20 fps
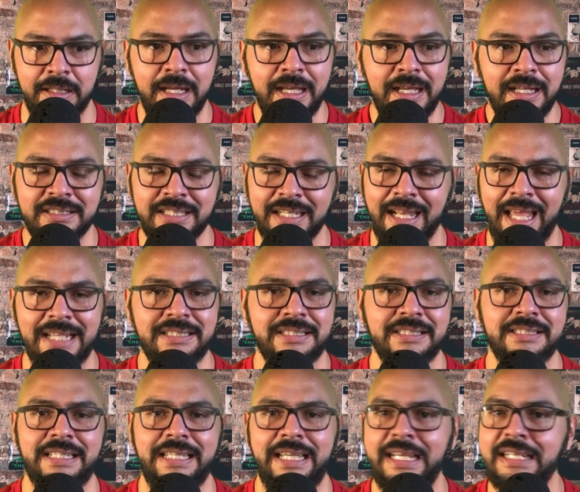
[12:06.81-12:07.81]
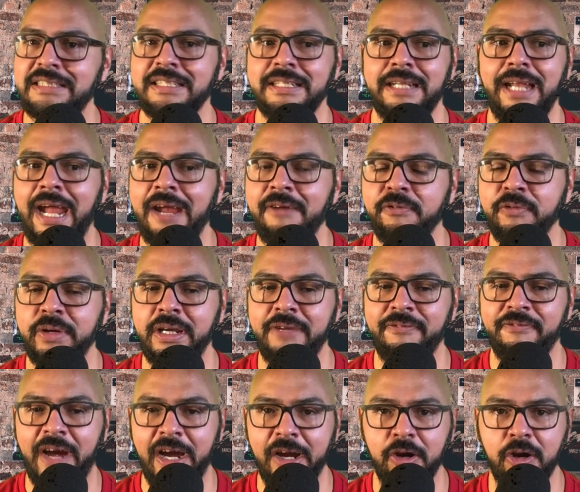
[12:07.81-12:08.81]
to license each and every
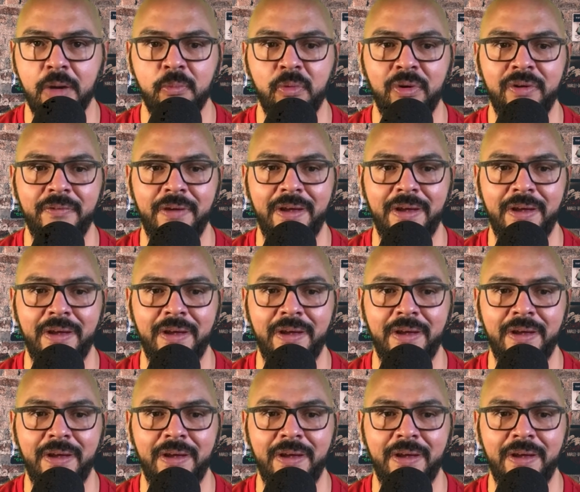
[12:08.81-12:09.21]
firearm we